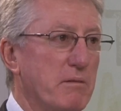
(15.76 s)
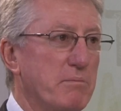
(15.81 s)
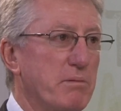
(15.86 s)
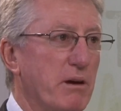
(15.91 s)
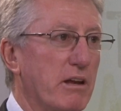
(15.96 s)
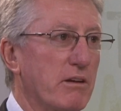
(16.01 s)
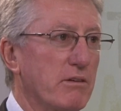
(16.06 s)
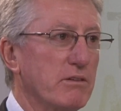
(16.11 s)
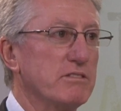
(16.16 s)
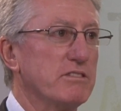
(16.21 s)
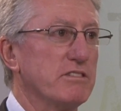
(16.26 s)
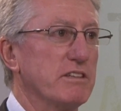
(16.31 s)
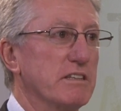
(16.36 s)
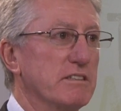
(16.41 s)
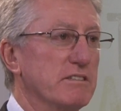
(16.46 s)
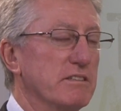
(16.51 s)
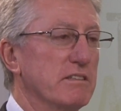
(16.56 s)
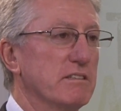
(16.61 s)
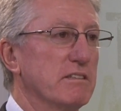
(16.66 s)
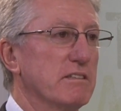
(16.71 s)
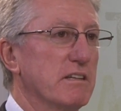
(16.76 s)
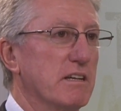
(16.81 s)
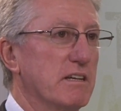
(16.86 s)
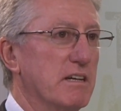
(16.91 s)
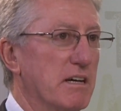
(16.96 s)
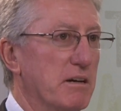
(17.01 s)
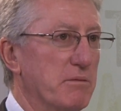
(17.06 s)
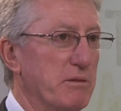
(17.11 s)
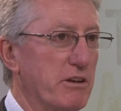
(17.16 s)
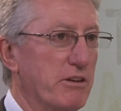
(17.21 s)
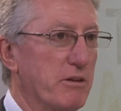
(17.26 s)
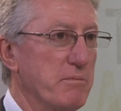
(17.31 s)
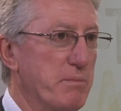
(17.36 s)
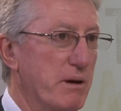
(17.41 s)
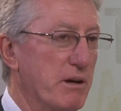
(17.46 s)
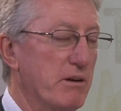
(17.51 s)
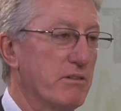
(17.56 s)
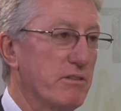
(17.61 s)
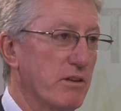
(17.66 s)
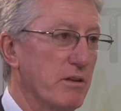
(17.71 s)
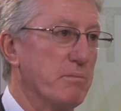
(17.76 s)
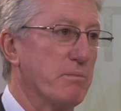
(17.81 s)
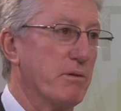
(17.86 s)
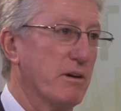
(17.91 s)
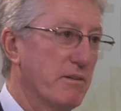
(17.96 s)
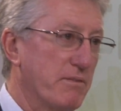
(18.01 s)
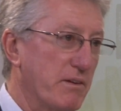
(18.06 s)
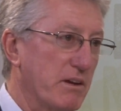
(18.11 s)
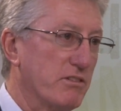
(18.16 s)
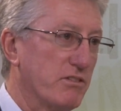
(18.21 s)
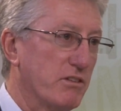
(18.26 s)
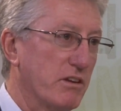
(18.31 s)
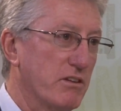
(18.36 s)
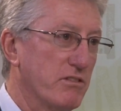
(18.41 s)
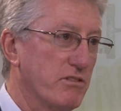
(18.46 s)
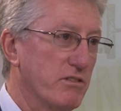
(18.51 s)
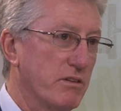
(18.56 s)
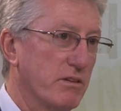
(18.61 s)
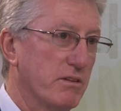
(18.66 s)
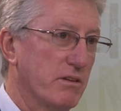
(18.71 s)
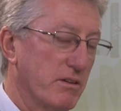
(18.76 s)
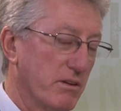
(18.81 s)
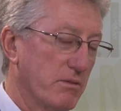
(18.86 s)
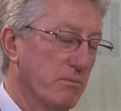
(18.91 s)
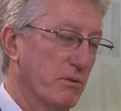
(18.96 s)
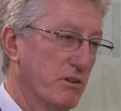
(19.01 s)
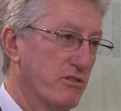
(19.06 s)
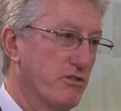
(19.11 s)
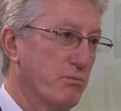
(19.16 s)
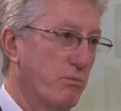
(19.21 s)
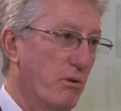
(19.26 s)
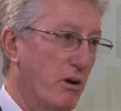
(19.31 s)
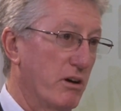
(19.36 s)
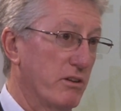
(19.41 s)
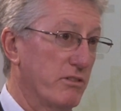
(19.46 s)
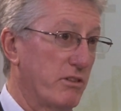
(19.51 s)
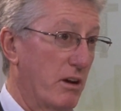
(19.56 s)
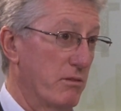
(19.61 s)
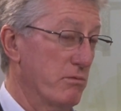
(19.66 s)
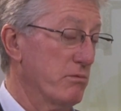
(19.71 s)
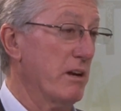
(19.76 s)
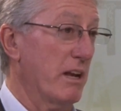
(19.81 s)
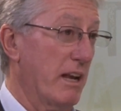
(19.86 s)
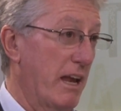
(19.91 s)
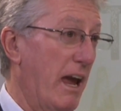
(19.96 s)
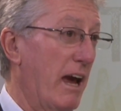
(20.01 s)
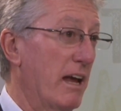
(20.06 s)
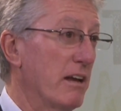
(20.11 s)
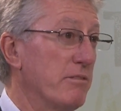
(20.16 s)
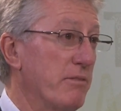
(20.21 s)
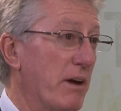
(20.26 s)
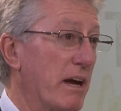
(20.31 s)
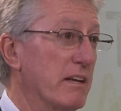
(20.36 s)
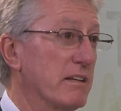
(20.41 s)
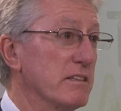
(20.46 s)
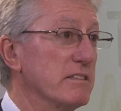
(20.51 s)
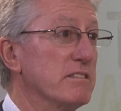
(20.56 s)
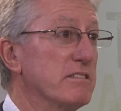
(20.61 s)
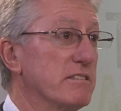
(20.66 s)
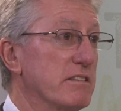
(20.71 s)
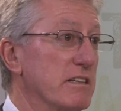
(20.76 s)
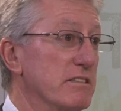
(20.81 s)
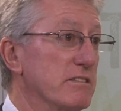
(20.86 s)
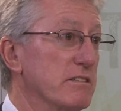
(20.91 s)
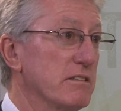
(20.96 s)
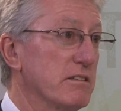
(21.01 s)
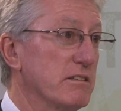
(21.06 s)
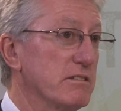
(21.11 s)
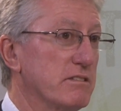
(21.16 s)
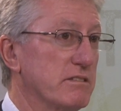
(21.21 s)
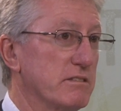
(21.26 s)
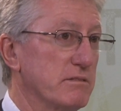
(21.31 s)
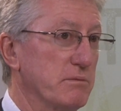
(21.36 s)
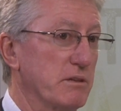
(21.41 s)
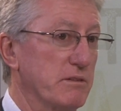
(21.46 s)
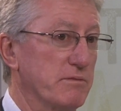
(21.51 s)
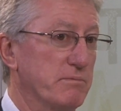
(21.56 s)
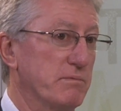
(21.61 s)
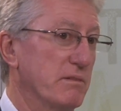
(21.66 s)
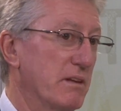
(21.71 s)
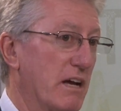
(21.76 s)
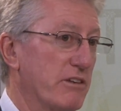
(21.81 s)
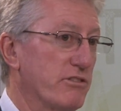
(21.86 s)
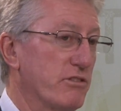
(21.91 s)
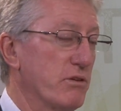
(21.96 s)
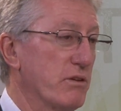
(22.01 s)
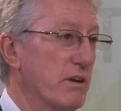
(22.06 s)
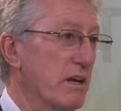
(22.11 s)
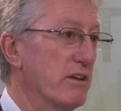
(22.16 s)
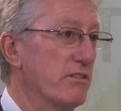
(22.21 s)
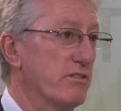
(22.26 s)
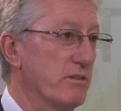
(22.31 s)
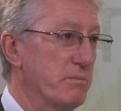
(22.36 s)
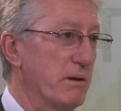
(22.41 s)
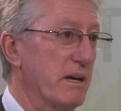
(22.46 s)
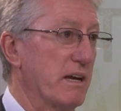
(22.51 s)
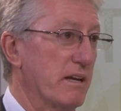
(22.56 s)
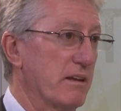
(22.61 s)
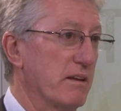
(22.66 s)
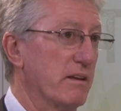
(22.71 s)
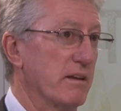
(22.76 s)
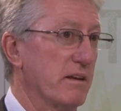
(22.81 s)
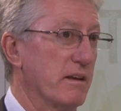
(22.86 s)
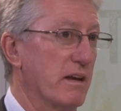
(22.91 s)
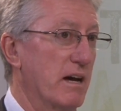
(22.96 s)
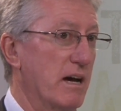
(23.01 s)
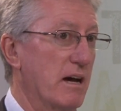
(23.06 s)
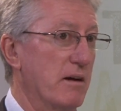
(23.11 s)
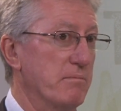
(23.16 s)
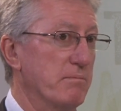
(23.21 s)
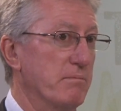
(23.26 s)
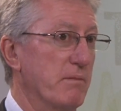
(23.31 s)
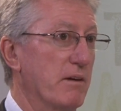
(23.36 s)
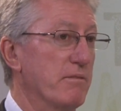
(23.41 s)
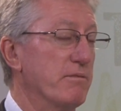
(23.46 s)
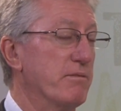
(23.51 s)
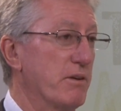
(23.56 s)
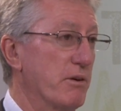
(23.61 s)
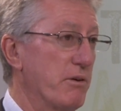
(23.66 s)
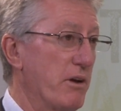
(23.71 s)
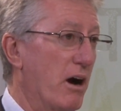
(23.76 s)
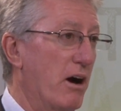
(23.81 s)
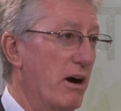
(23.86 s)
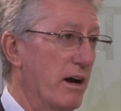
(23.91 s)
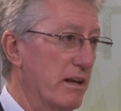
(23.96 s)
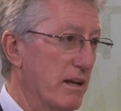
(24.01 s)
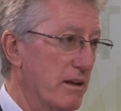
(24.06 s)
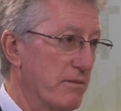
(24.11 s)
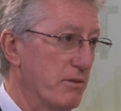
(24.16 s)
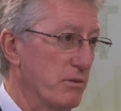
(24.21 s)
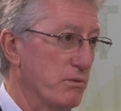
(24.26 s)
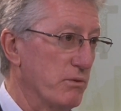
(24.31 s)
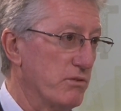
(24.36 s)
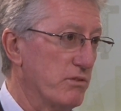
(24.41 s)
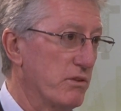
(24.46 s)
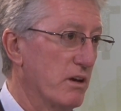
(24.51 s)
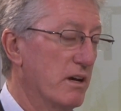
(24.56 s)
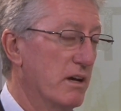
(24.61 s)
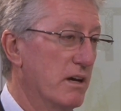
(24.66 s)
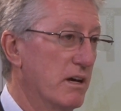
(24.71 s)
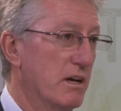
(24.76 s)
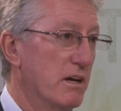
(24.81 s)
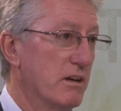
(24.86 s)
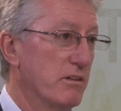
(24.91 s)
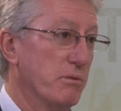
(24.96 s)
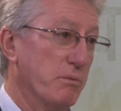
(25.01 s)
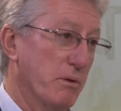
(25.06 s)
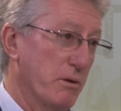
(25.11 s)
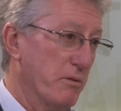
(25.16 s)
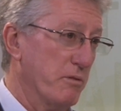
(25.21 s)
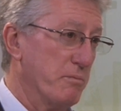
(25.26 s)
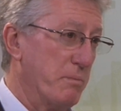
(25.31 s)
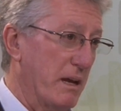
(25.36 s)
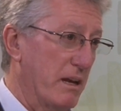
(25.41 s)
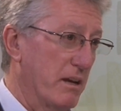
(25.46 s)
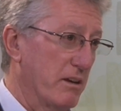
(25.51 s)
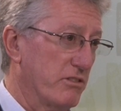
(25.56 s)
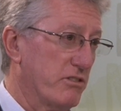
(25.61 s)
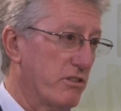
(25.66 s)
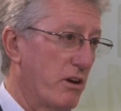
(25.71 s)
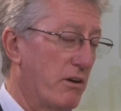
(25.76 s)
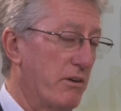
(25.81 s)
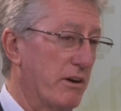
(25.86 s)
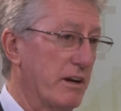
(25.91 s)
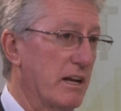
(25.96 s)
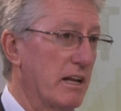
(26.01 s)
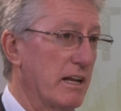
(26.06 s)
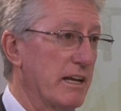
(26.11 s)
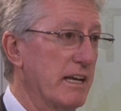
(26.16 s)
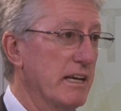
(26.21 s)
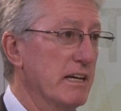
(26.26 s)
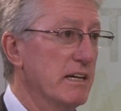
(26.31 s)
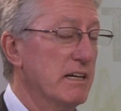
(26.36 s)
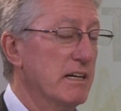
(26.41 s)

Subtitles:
a pretty good season when you compare it to the previous season, which was a really elevated season. Last 2 years have been at very high levels to where we've been historically.